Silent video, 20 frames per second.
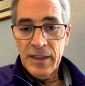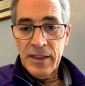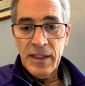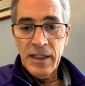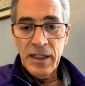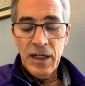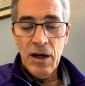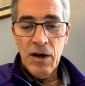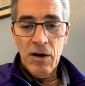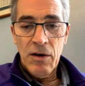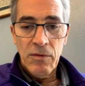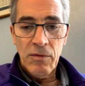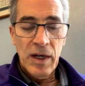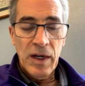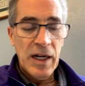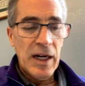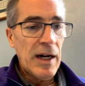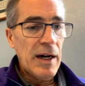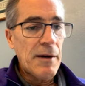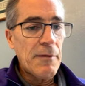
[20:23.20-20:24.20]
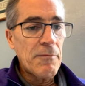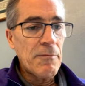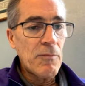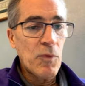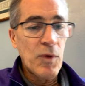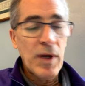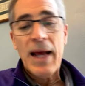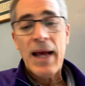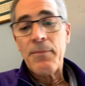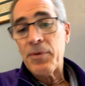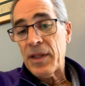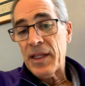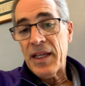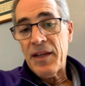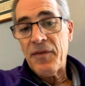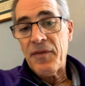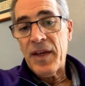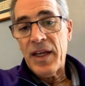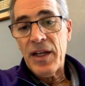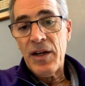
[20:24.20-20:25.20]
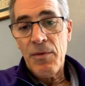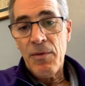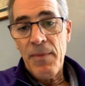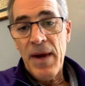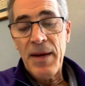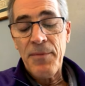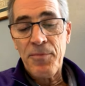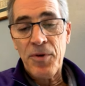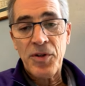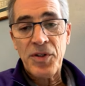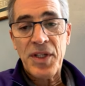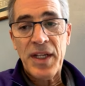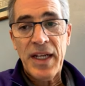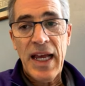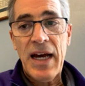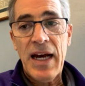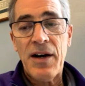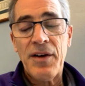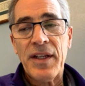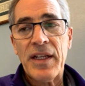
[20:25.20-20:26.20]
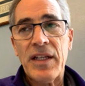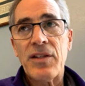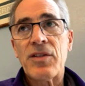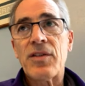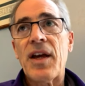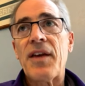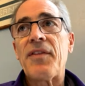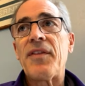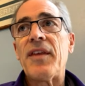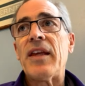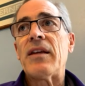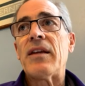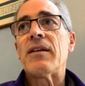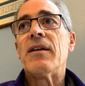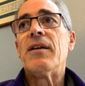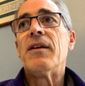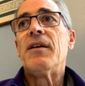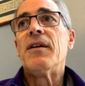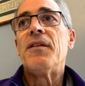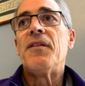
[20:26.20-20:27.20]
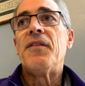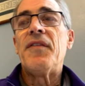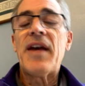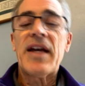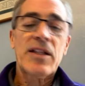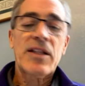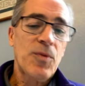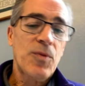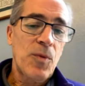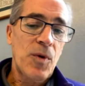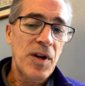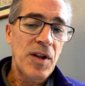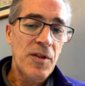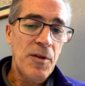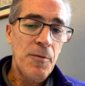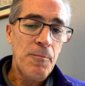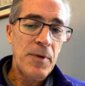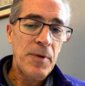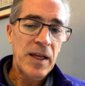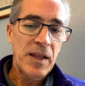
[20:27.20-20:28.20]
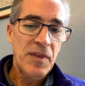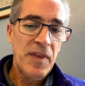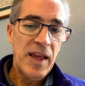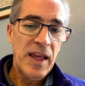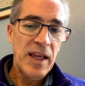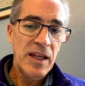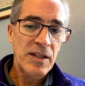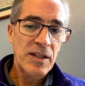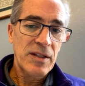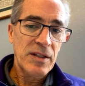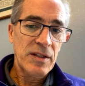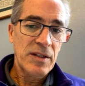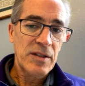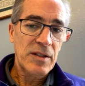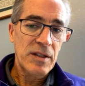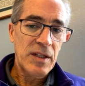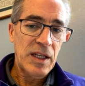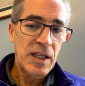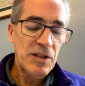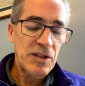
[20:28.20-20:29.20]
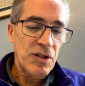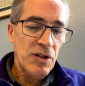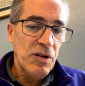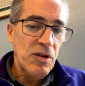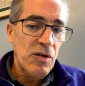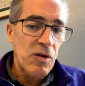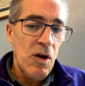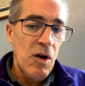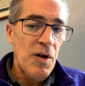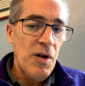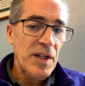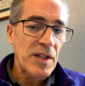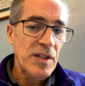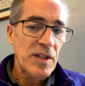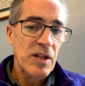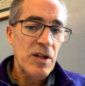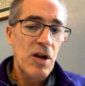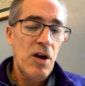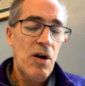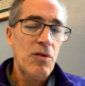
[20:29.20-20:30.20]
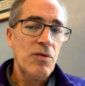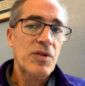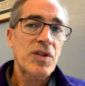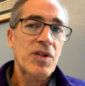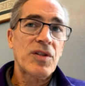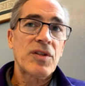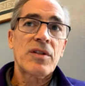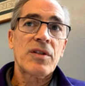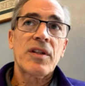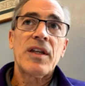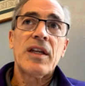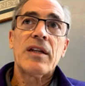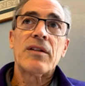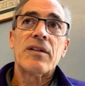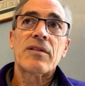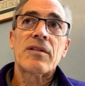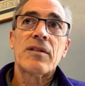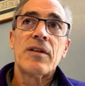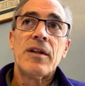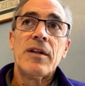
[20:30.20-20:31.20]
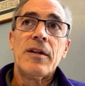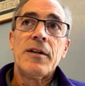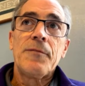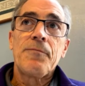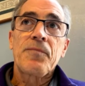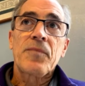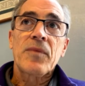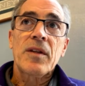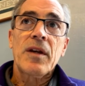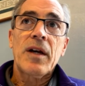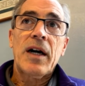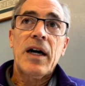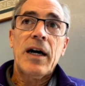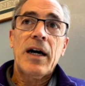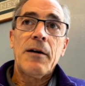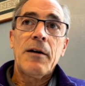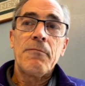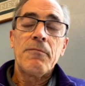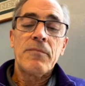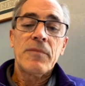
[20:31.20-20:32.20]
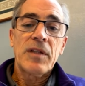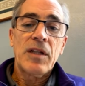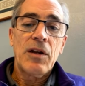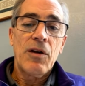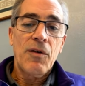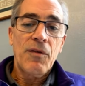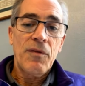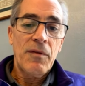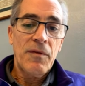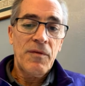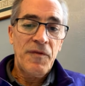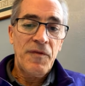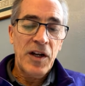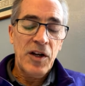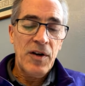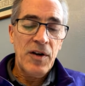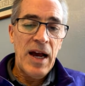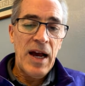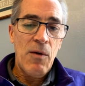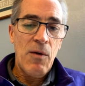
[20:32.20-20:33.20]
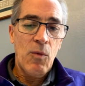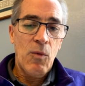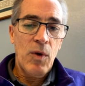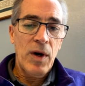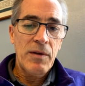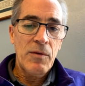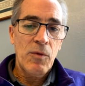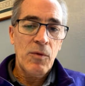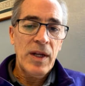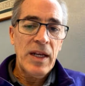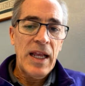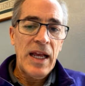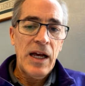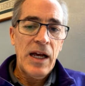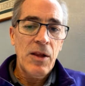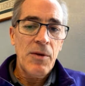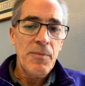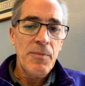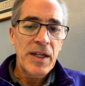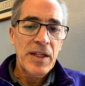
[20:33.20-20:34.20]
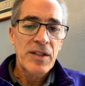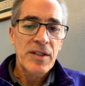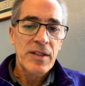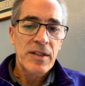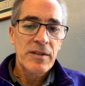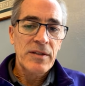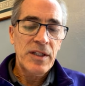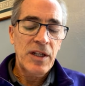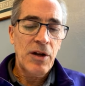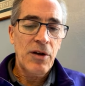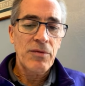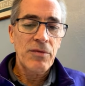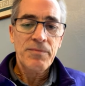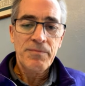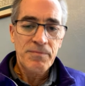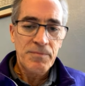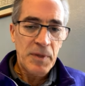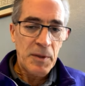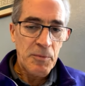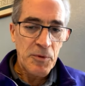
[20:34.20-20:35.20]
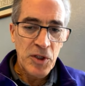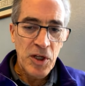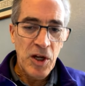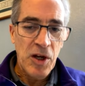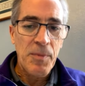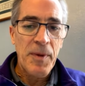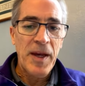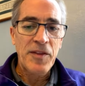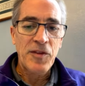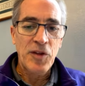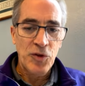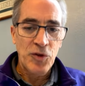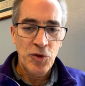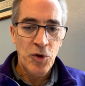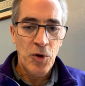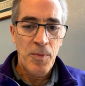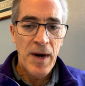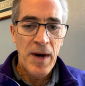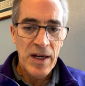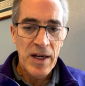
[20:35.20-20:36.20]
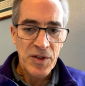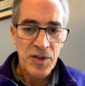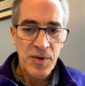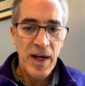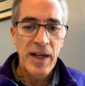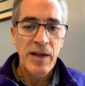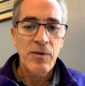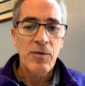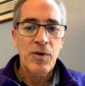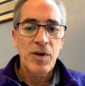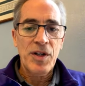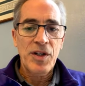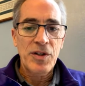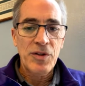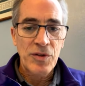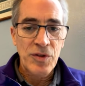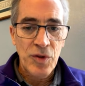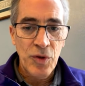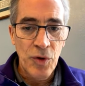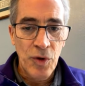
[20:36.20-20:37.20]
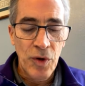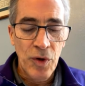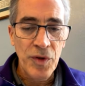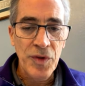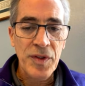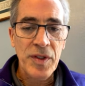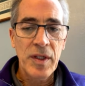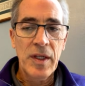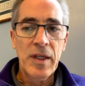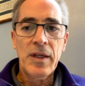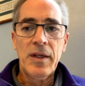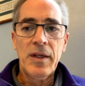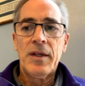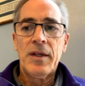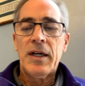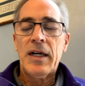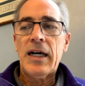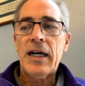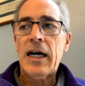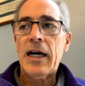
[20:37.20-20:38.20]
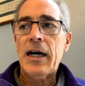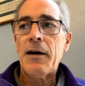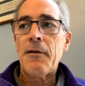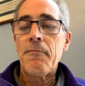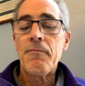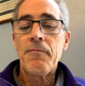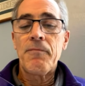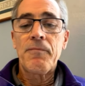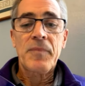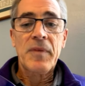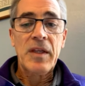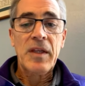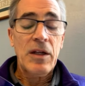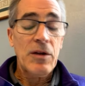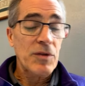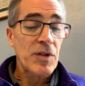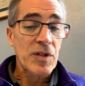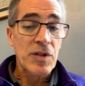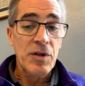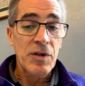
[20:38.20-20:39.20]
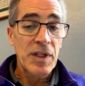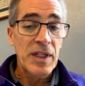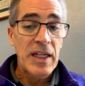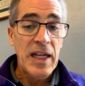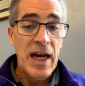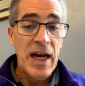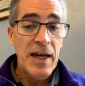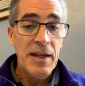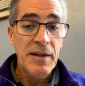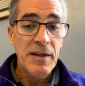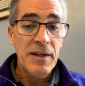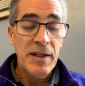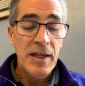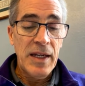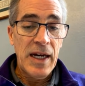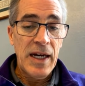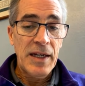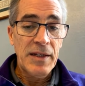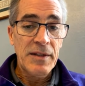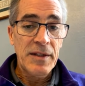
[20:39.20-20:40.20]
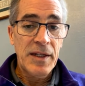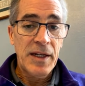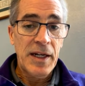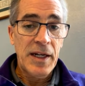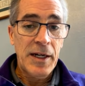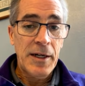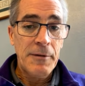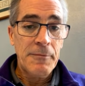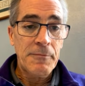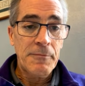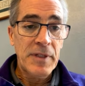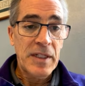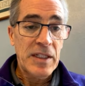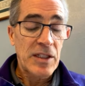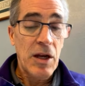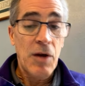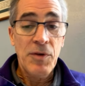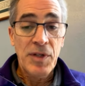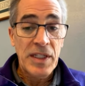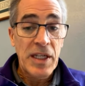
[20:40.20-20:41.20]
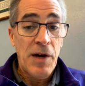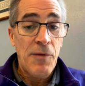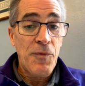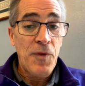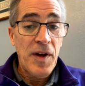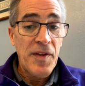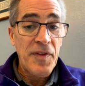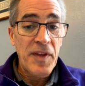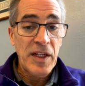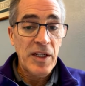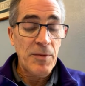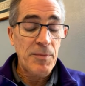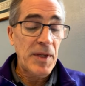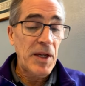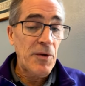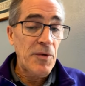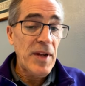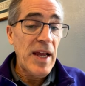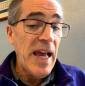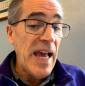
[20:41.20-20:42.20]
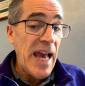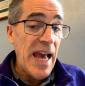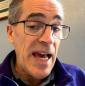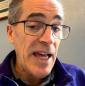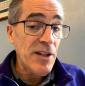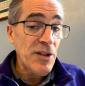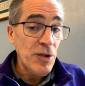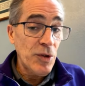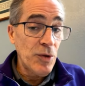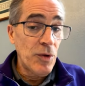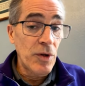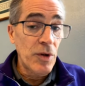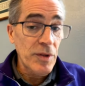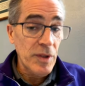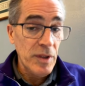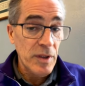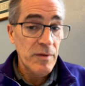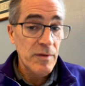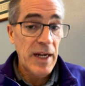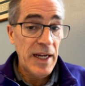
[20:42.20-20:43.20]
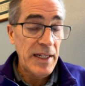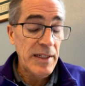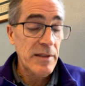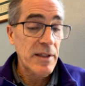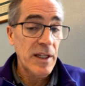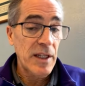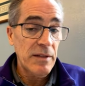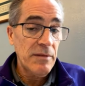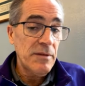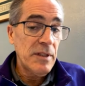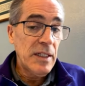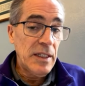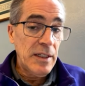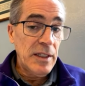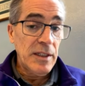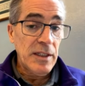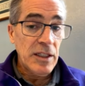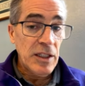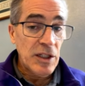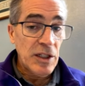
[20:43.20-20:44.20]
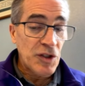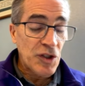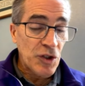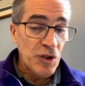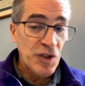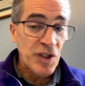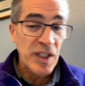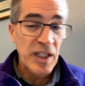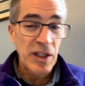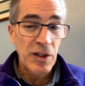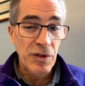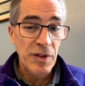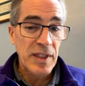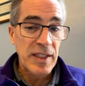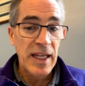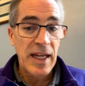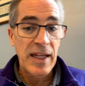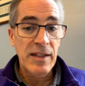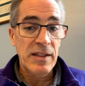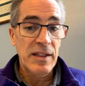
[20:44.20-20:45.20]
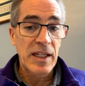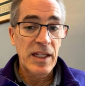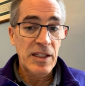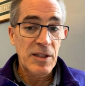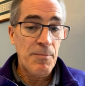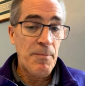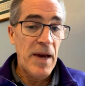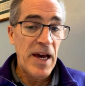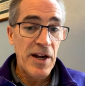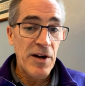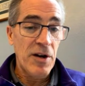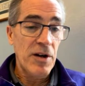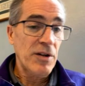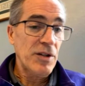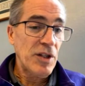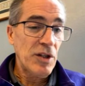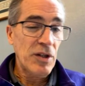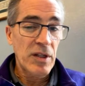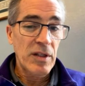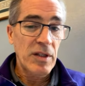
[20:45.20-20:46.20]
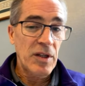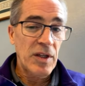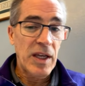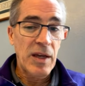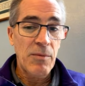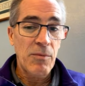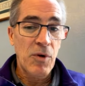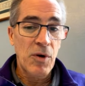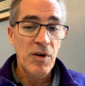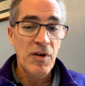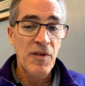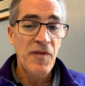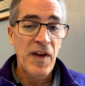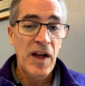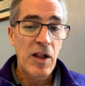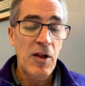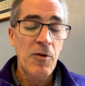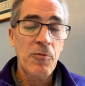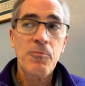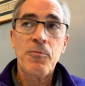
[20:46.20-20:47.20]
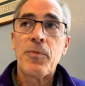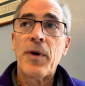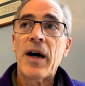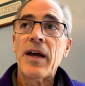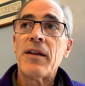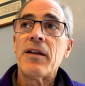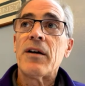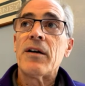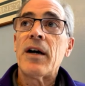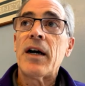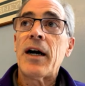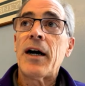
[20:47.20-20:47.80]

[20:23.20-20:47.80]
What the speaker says: you know, what I believe in or my personality. And so I think that's one of the big things is you're growing as a coach is you know, figuring out what elements, you know, people talk about the toolbox, right? What are your tools? You know, certainly not, it's always helpful, I think, to be able to add tools, right? That as your skill set gets better and you get more developed, but